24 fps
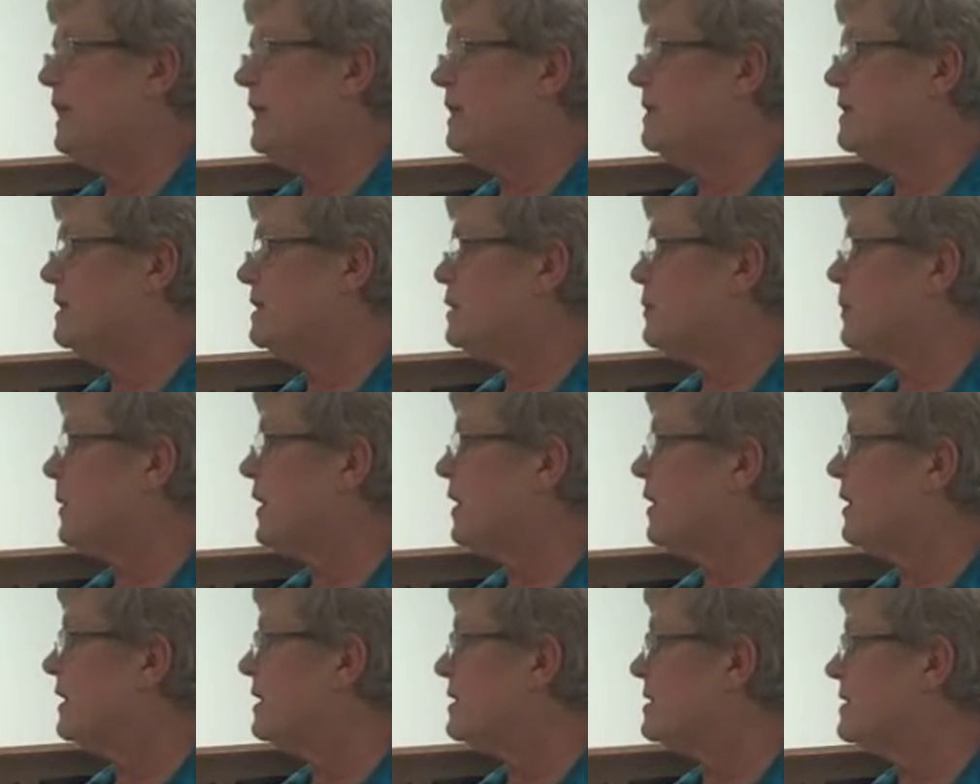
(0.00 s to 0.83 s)
eating
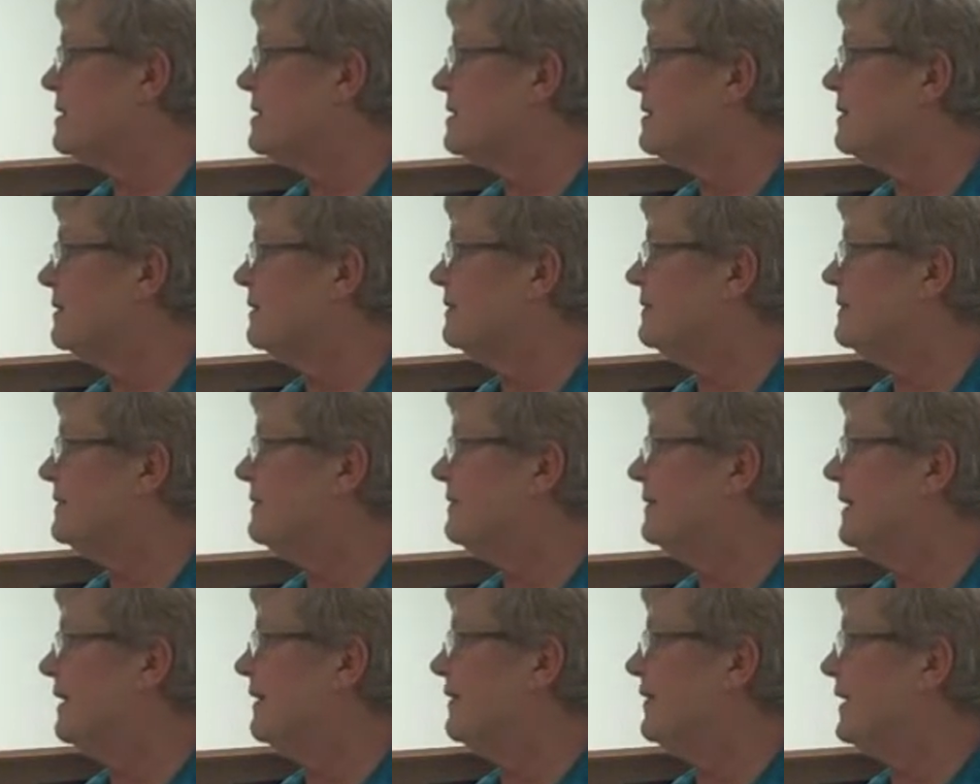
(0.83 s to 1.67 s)
asparagus and
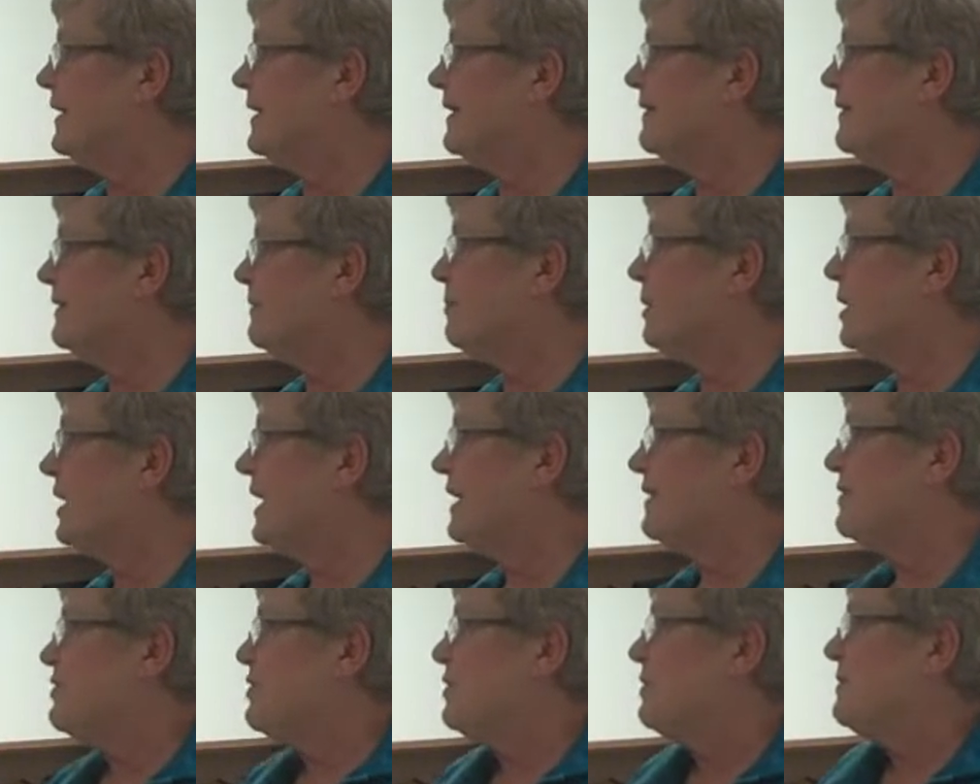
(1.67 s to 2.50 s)
licking the
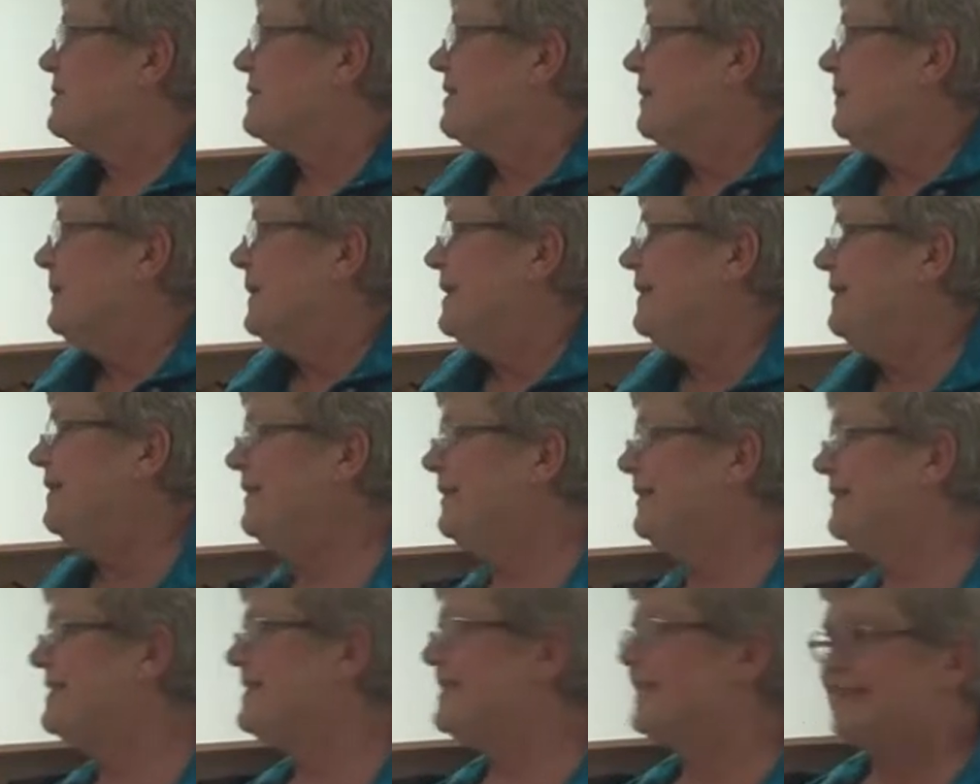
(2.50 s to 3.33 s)
plant juice? I mean, you know,
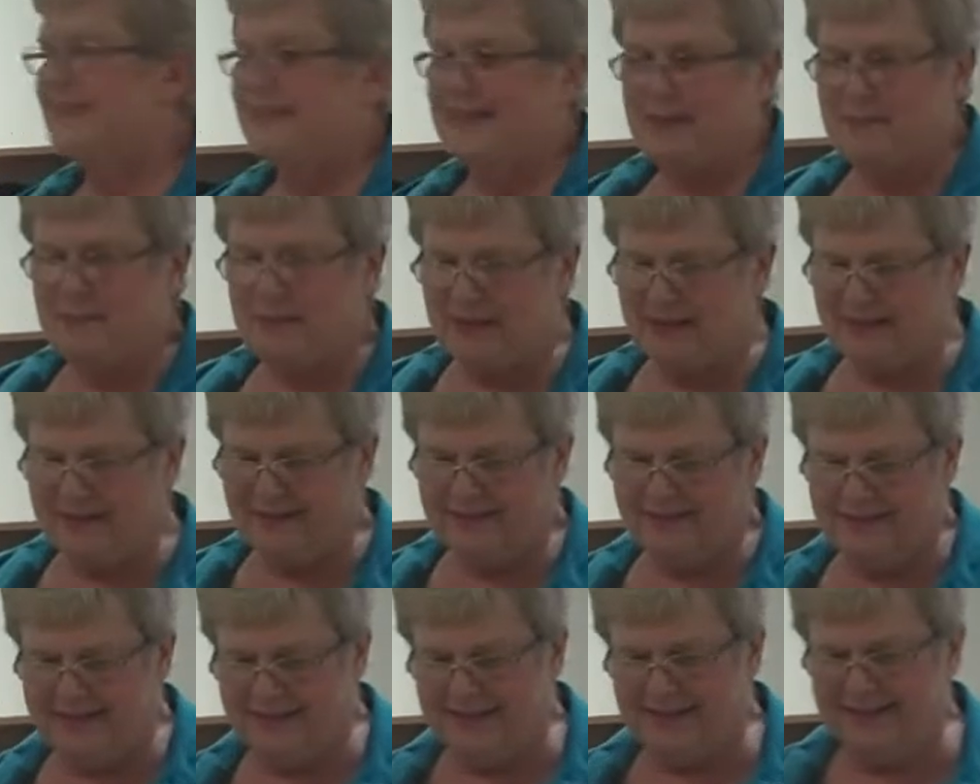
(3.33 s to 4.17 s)
it's the same thing.
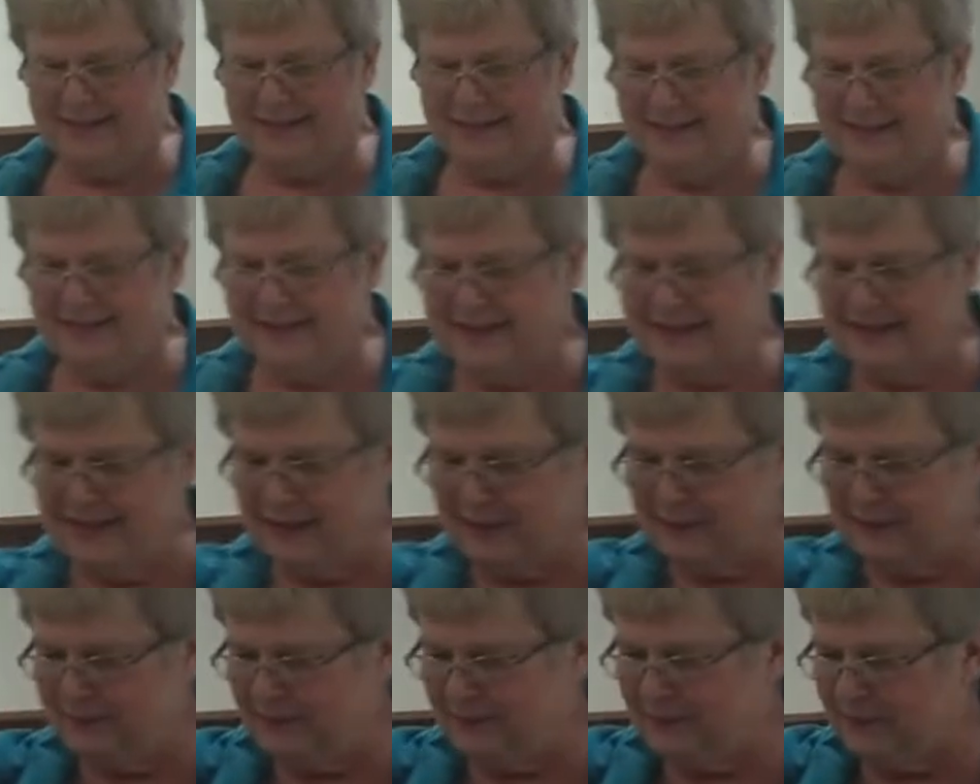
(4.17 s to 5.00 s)

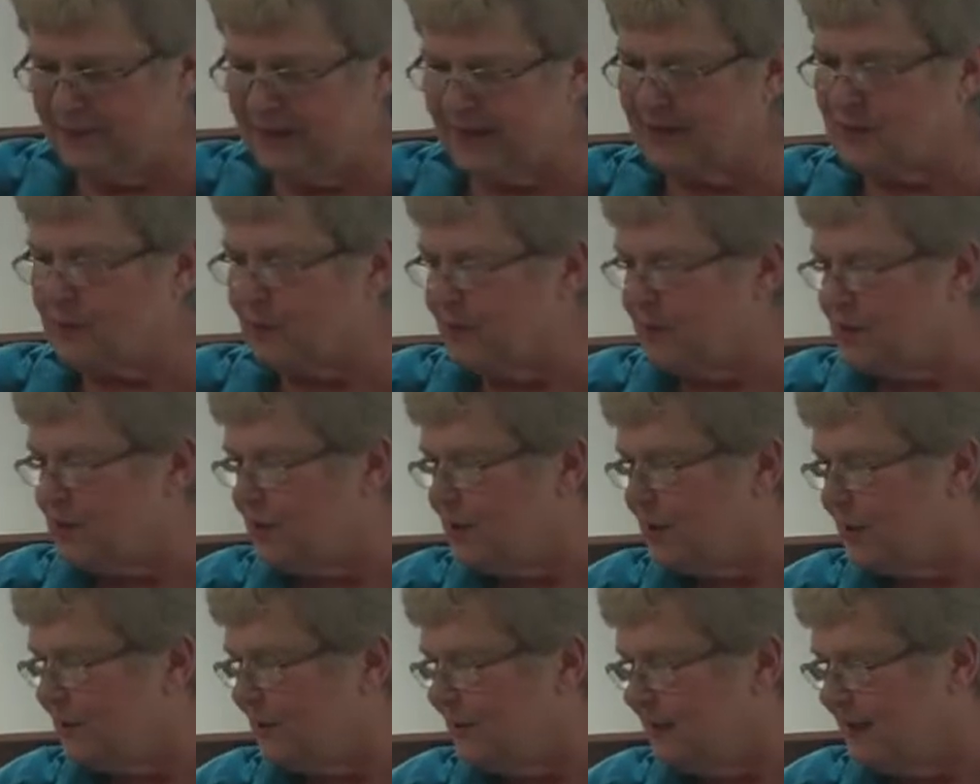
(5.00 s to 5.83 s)
So that's what you
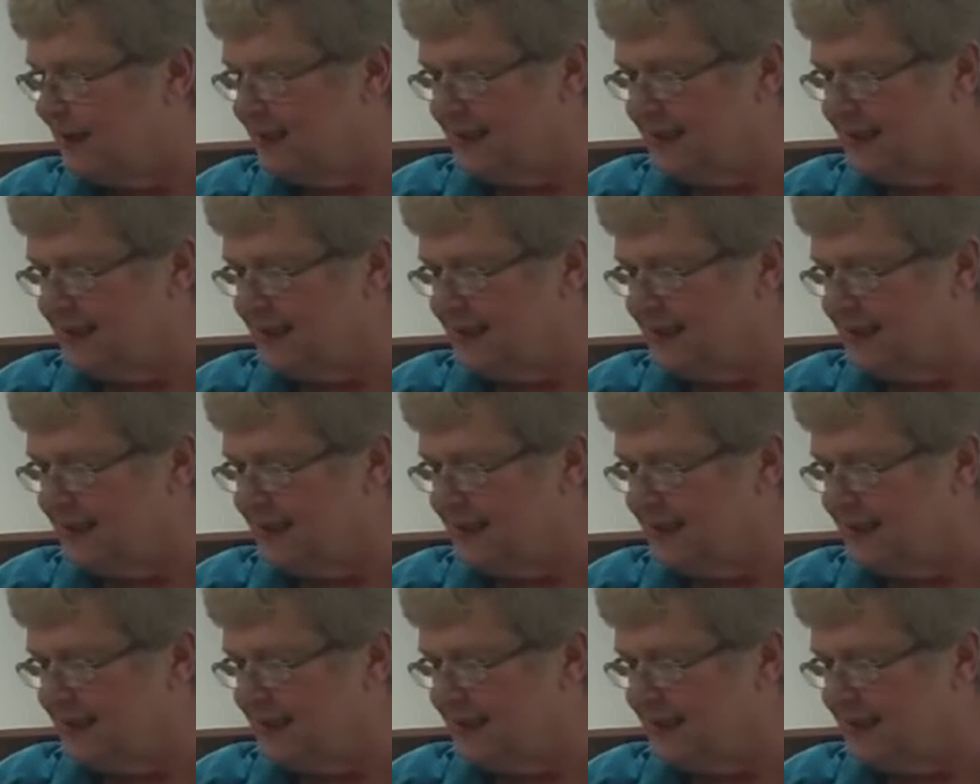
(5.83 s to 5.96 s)
do.